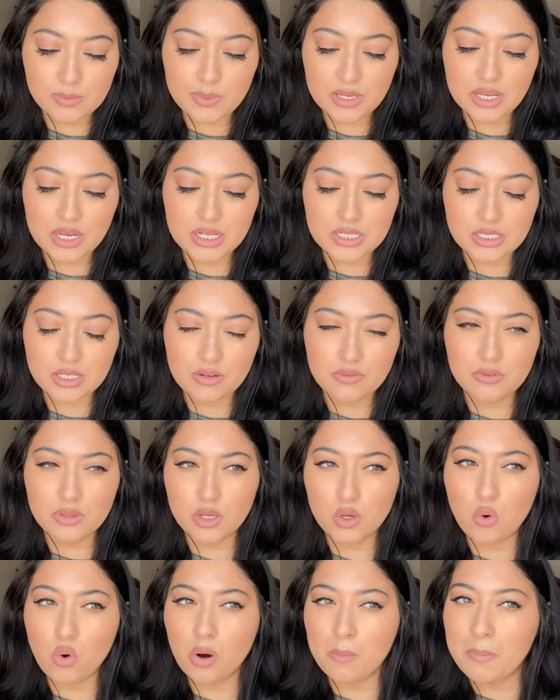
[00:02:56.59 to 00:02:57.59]
because of the
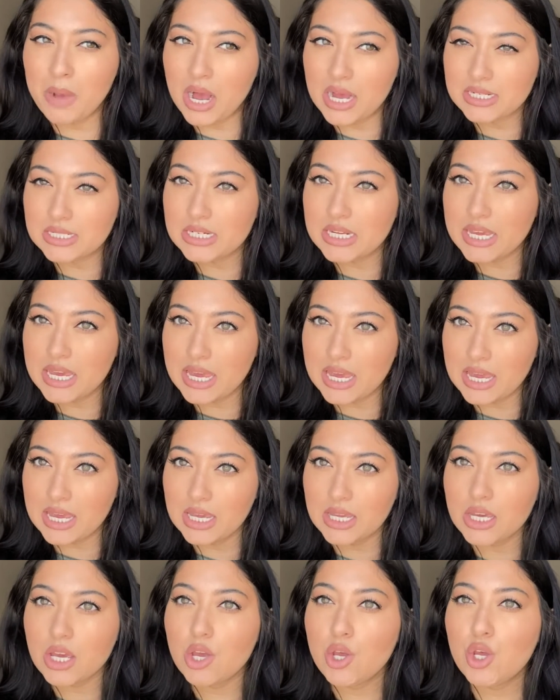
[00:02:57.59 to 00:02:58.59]
Gourmand
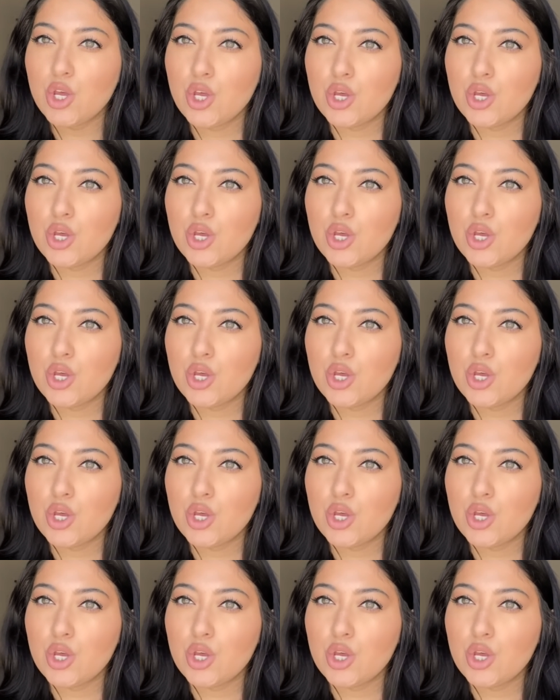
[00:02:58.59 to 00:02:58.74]
King,